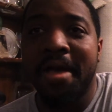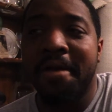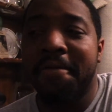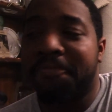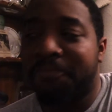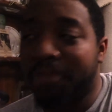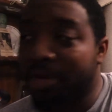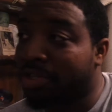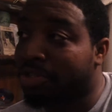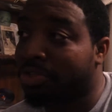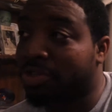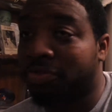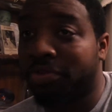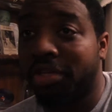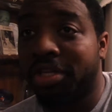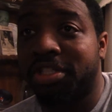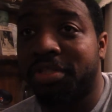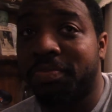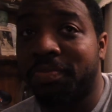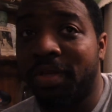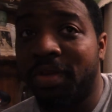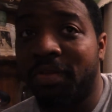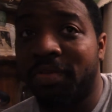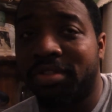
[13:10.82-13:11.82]

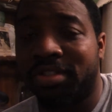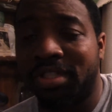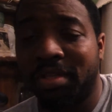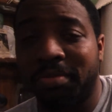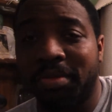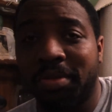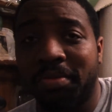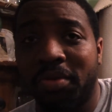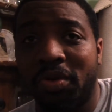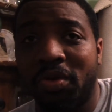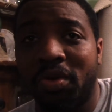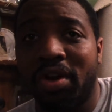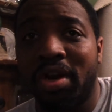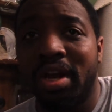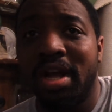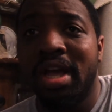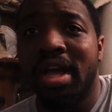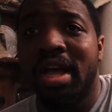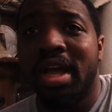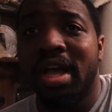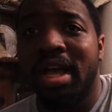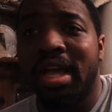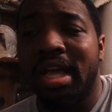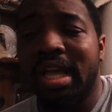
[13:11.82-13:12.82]
frustrates me with some of the more
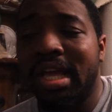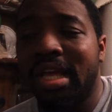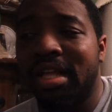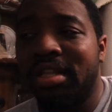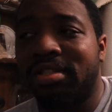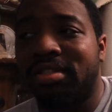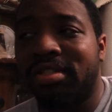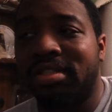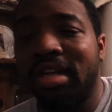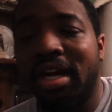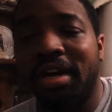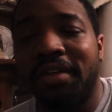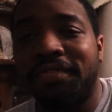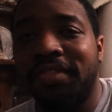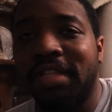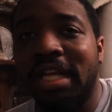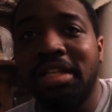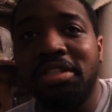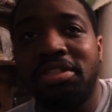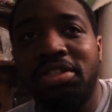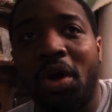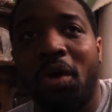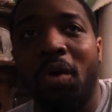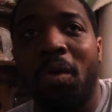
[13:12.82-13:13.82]
stuff
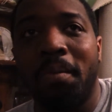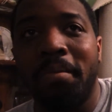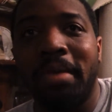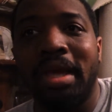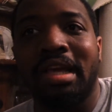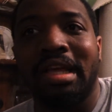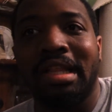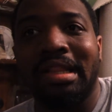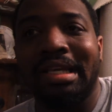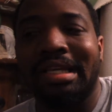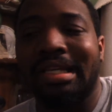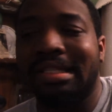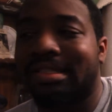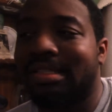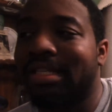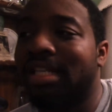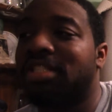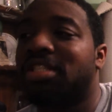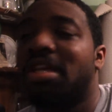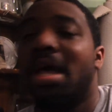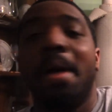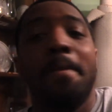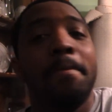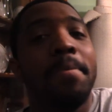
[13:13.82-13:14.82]
that don't make a lick of
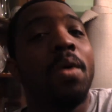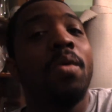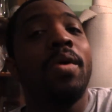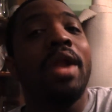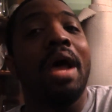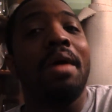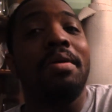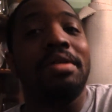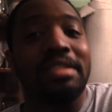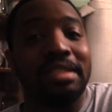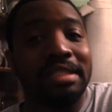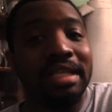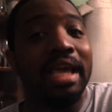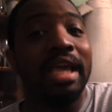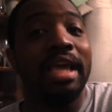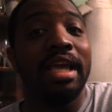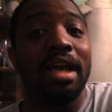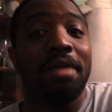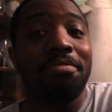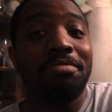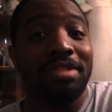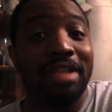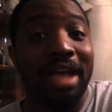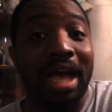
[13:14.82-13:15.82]
sense. But what I was
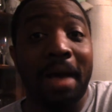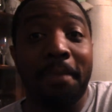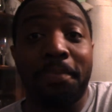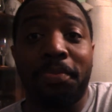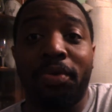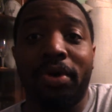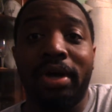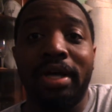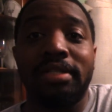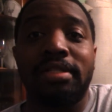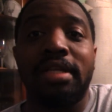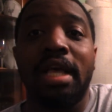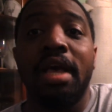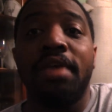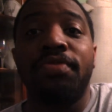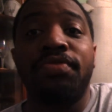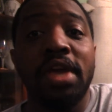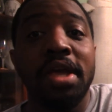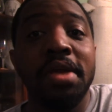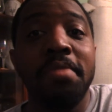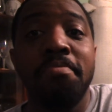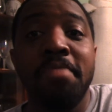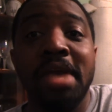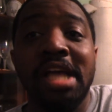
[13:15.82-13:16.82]
saying up top was,
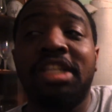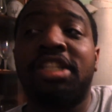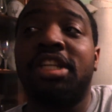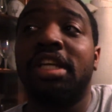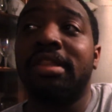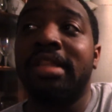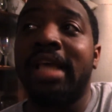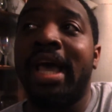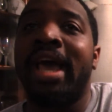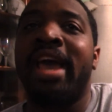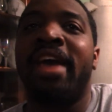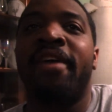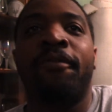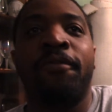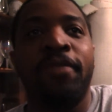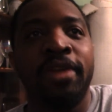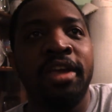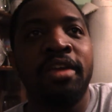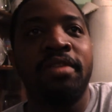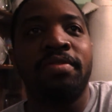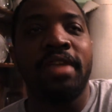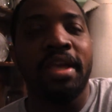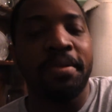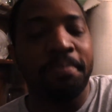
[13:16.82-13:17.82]
they mentioned that
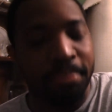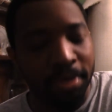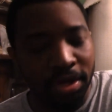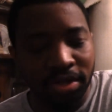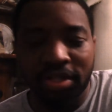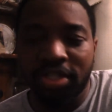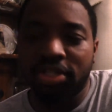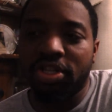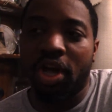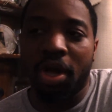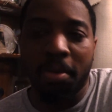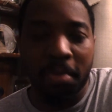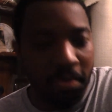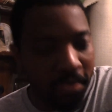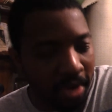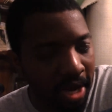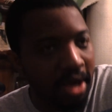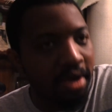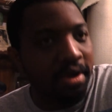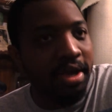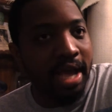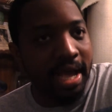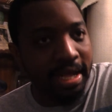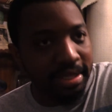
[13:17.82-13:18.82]
they build a dome
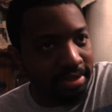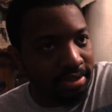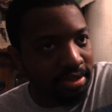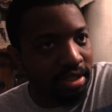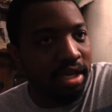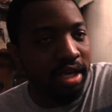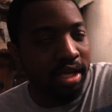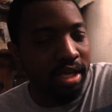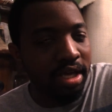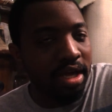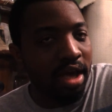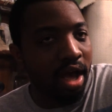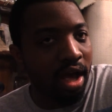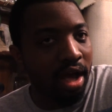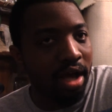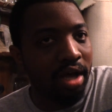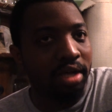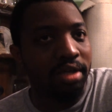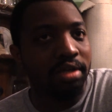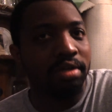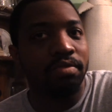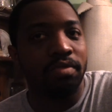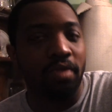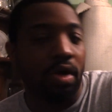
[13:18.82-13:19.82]
around God's King
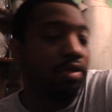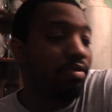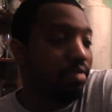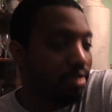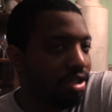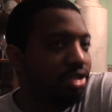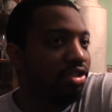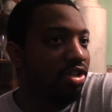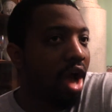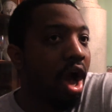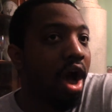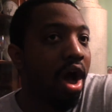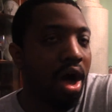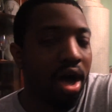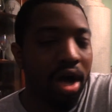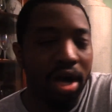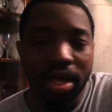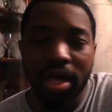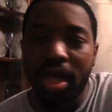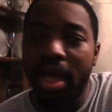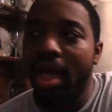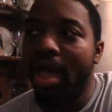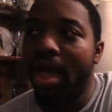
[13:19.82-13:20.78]
Kong, or just Kong,